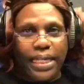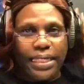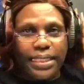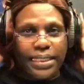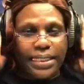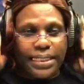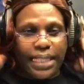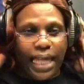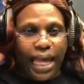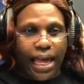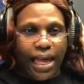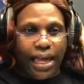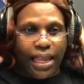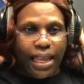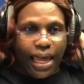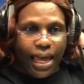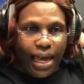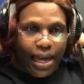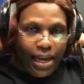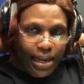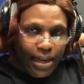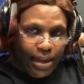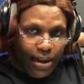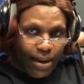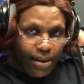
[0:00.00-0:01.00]
style
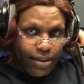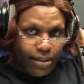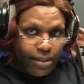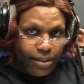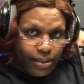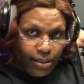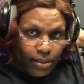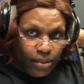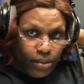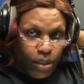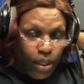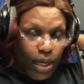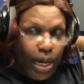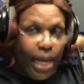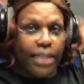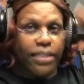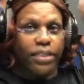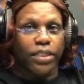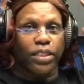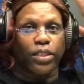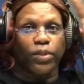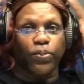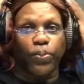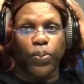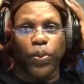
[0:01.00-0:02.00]
our hair because, you know, I
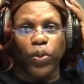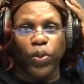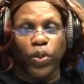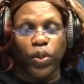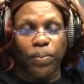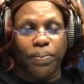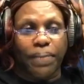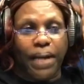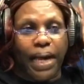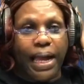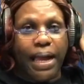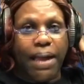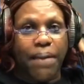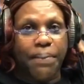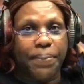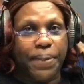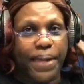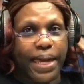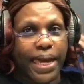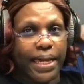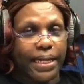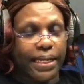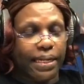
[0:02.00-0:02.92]
just pulled mine back.